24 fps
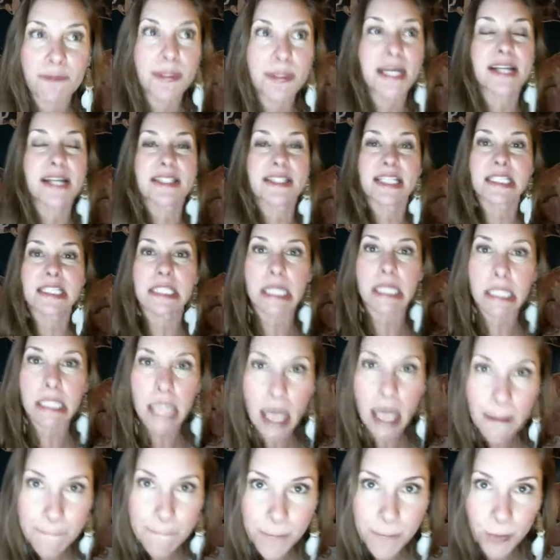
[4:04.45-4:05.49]
because it's
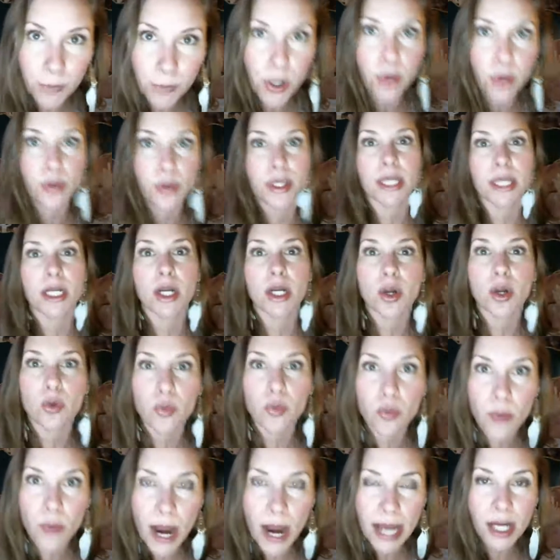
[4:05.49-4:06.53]
a broken
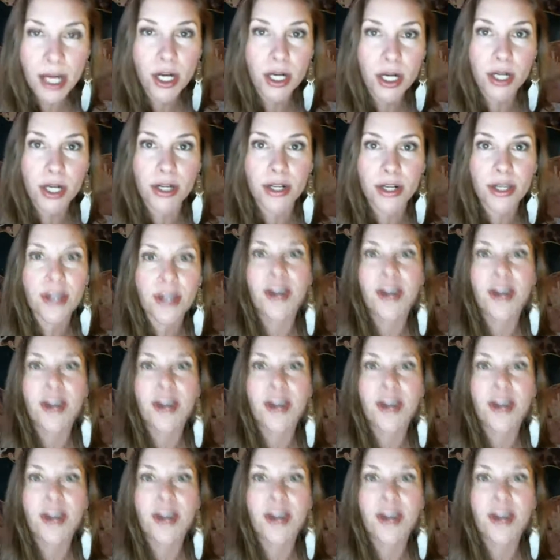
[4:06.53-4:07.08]
record